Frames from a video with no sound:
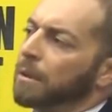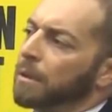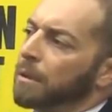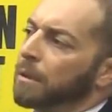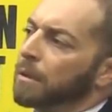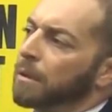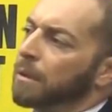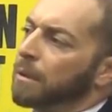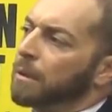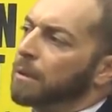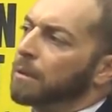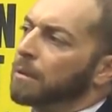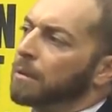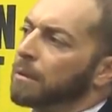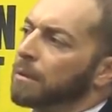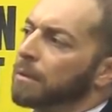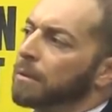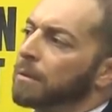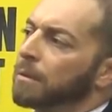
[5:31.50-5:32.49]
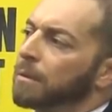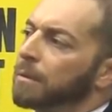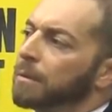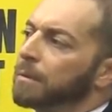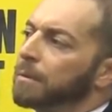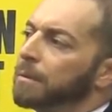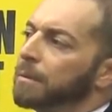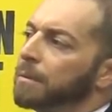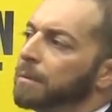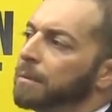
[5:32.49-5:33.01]

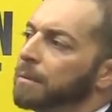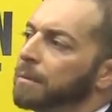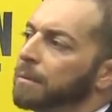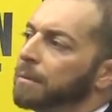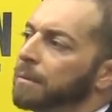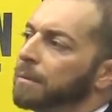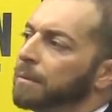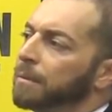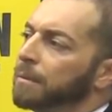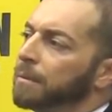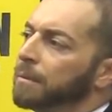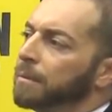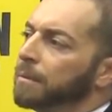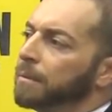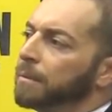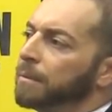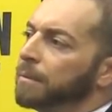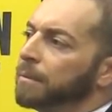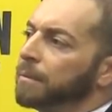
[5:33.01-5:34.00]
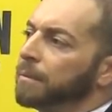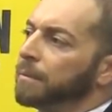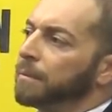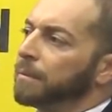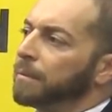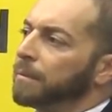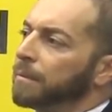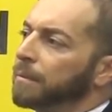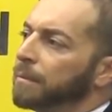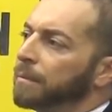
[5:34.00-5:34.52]

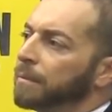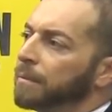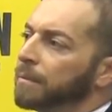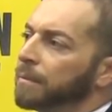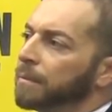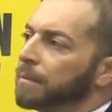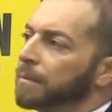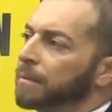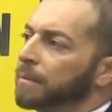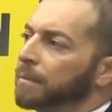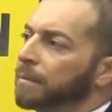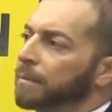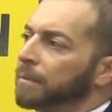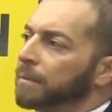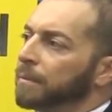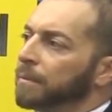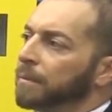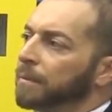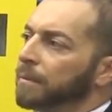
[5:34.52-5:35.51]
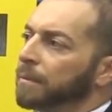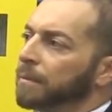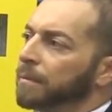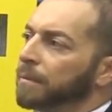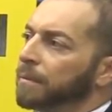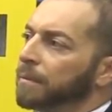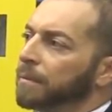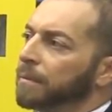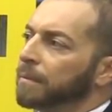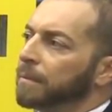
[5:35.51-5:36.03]

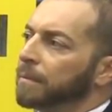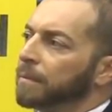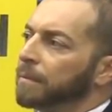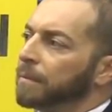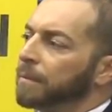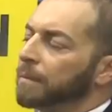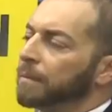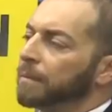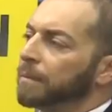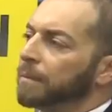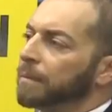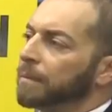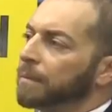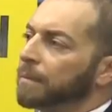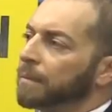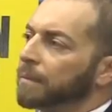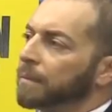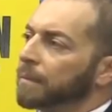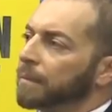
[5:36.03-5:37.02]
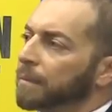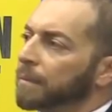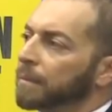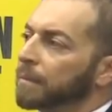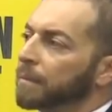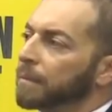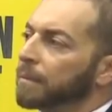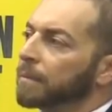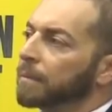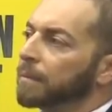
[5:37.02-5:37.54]

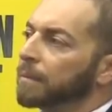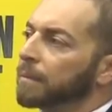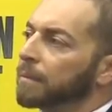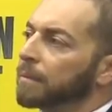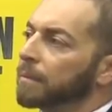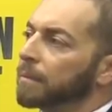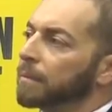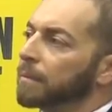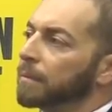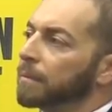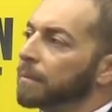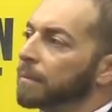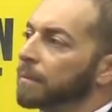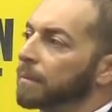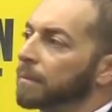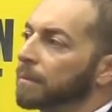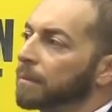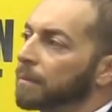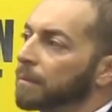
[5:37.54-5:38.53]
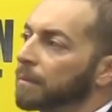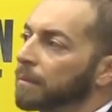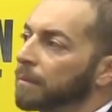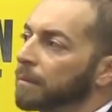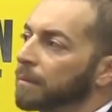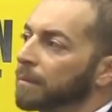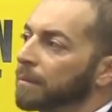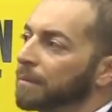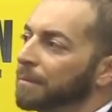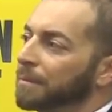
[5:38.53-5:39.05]

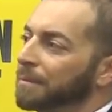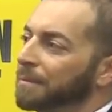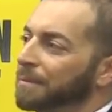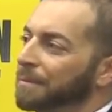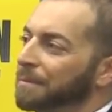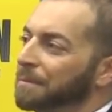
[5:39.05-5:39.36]
[no speech]